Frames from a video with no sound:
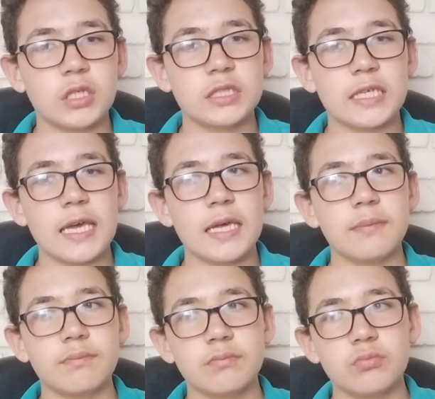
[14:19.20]
This
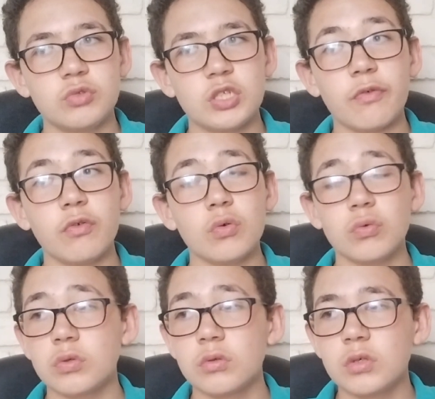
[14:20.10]
game,
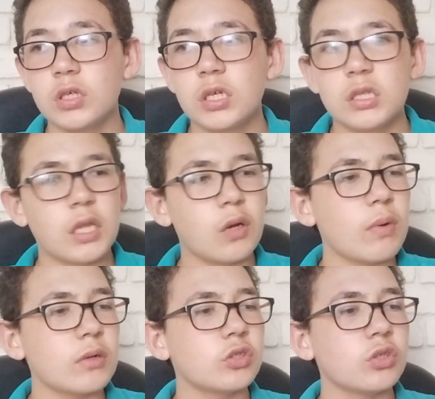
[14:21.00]
Sheffield
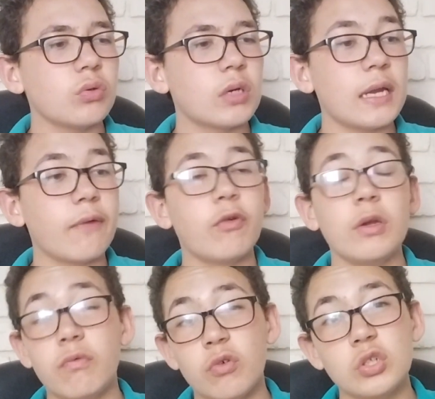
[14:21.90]
done well to get a
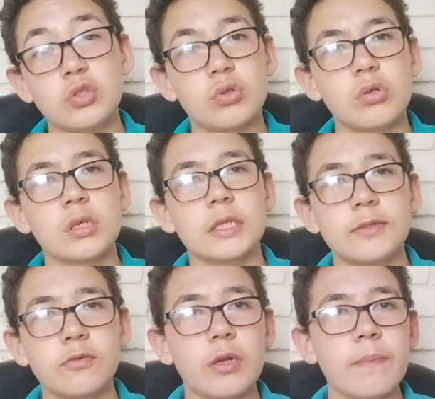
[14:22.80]
3-3 draw
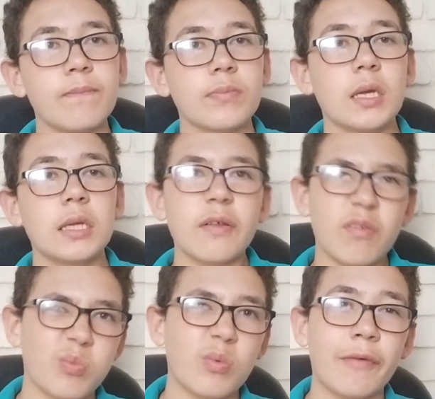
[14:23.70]
against Fulham.
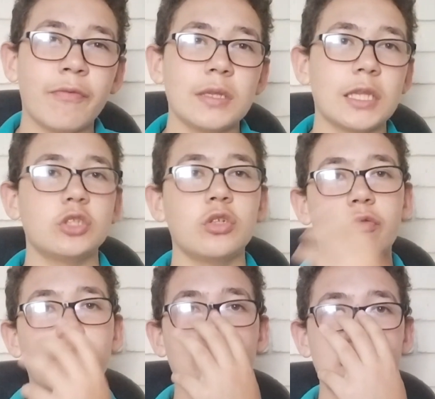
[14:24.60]
I think they should
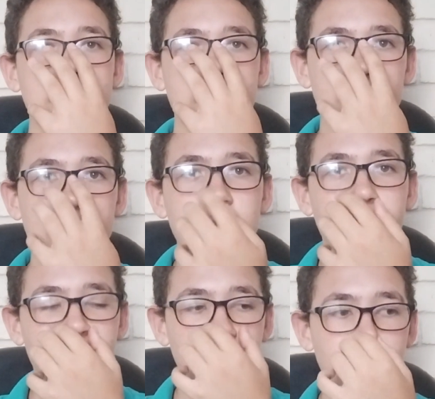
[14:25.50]
have won it in the end.
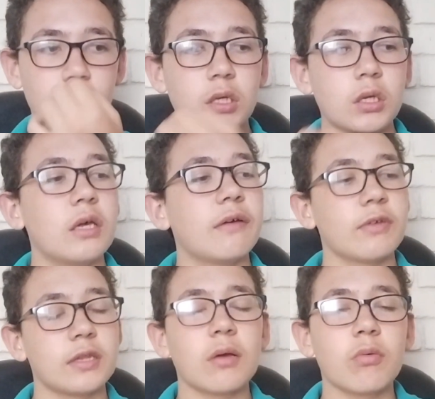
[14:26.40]
I think
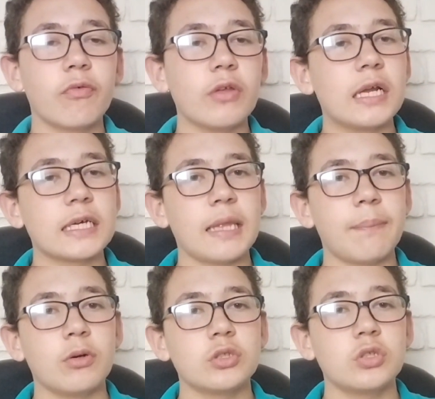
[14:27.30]
they will feel like
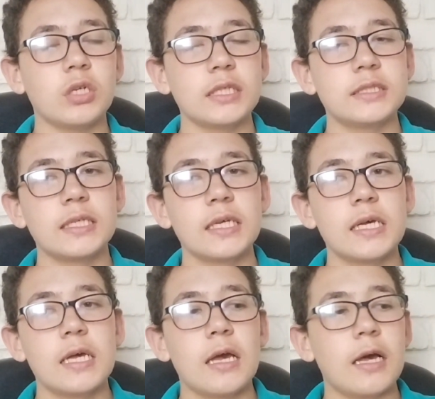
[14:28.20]
they bottled it.
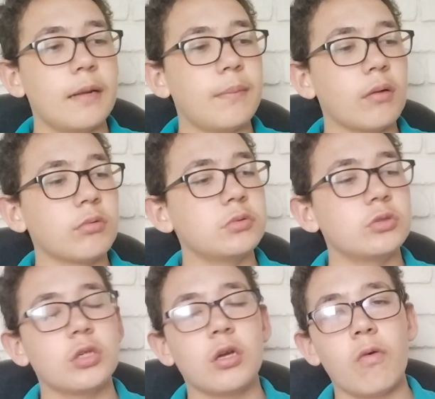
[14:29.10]
I'm
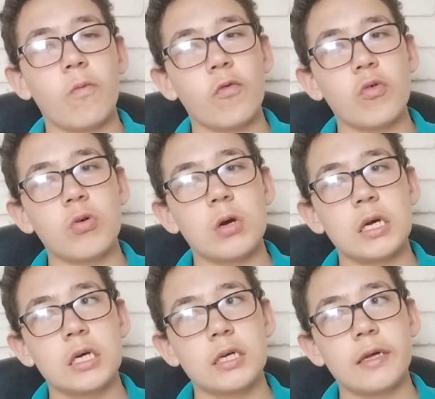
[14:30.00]
going to go for
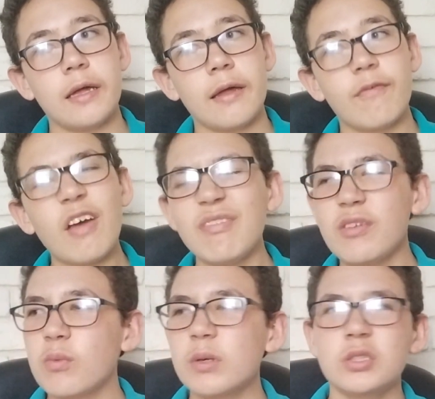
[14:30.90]

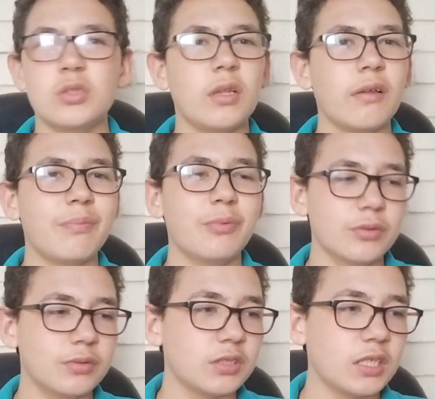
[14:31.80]
5-0 to
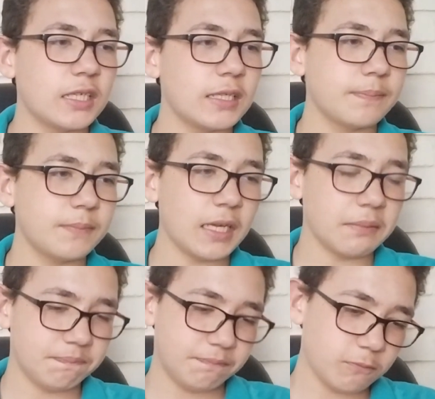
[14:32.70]
Liverpool.
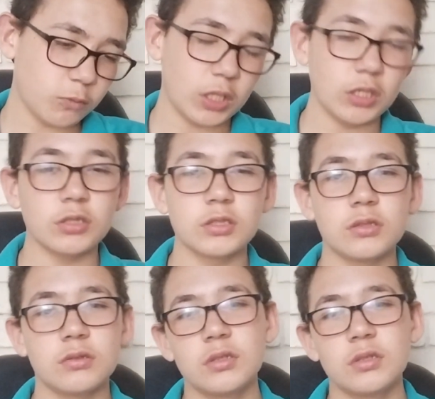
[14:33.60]
Yeah, why not?